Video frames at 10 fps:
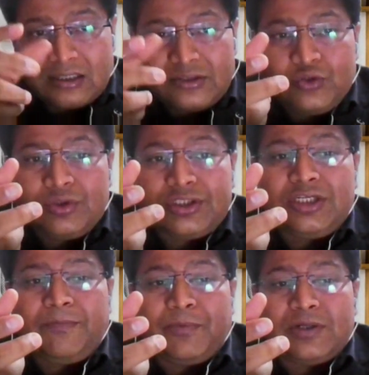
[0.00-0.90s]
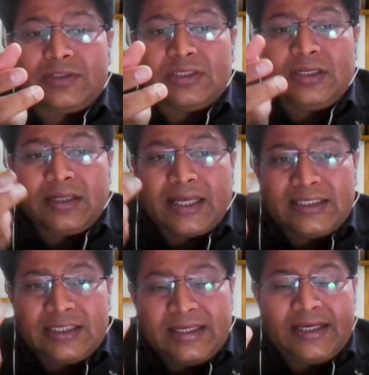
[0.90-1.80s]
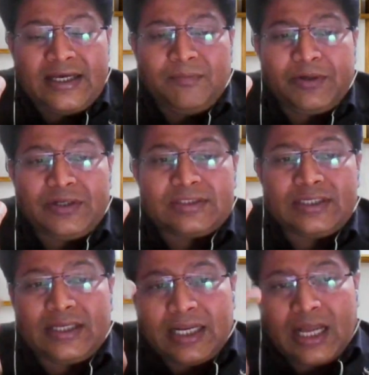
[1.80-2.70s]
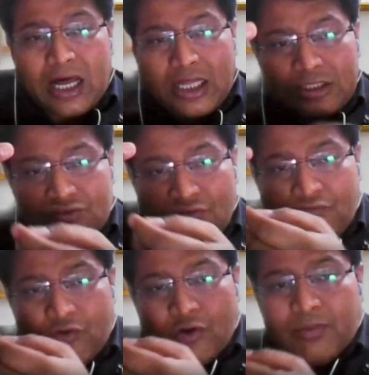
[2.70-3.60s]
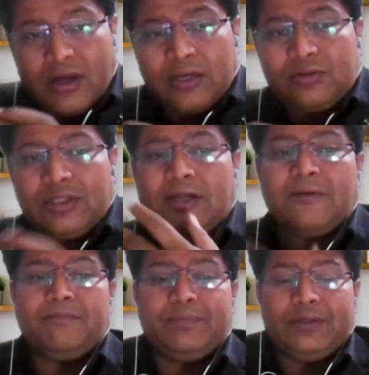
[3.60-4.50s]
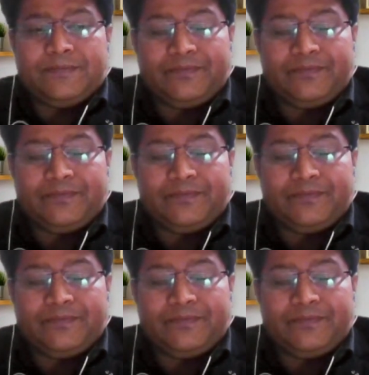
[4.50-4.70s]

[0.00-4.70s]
juristic person, as a legal person can also form another company.